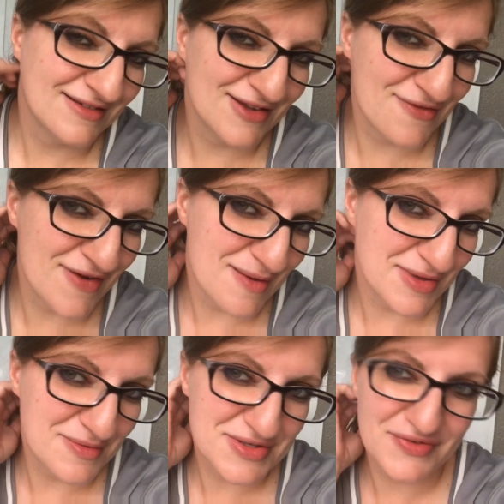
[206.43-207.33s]
Their
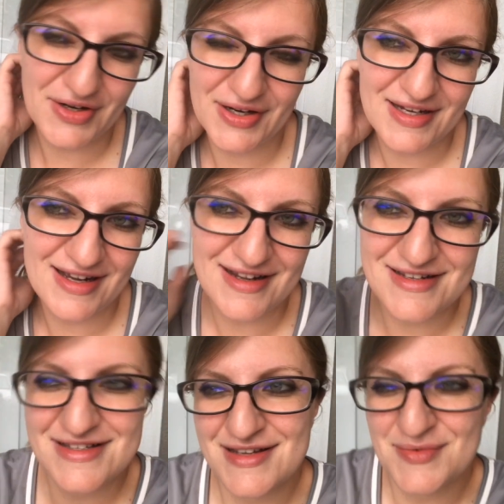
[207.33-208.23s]
family was very
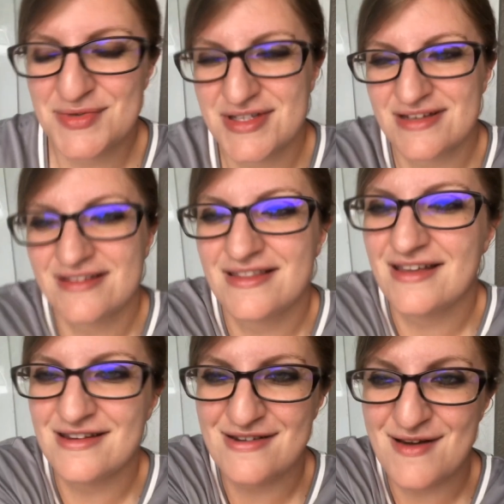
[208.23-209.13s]
nice.
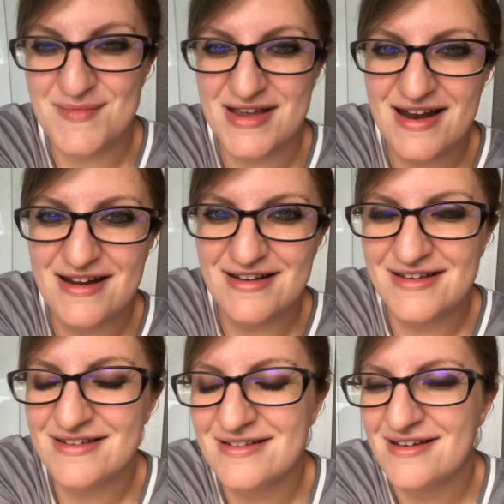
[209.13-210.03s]
They did not mean
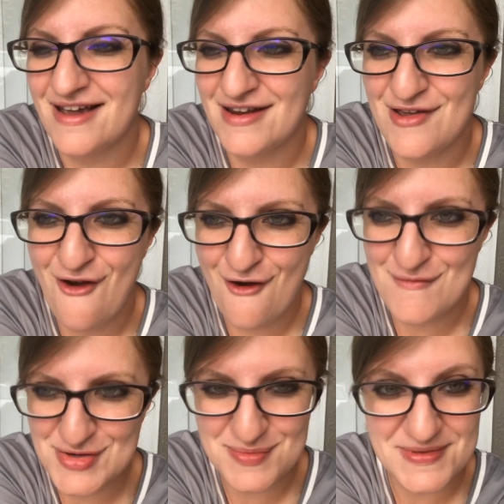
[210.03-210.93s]
any
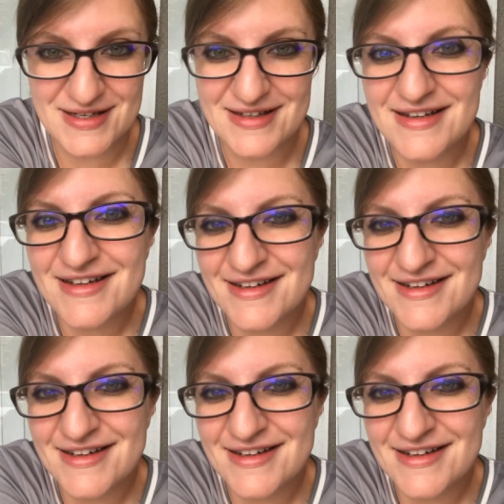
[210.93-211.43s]
harm to me.